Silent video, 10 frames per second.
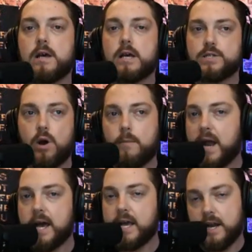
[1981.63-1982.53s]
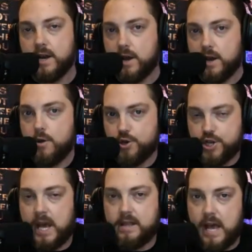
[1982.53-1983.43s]
So I'm not going to
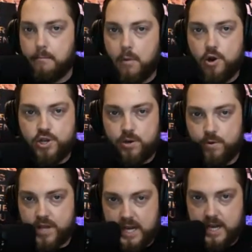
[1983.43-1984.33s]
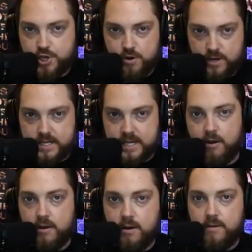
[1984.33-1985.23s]
negotiate that margin with an insurance
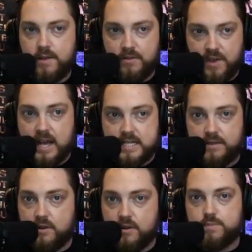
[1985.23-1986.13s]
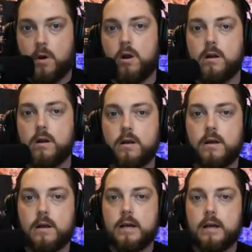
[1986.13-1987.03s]
carrier that thinks that they're smart,
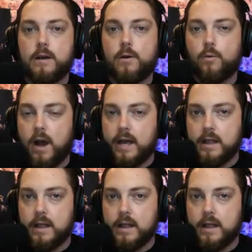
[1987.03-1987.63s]
right?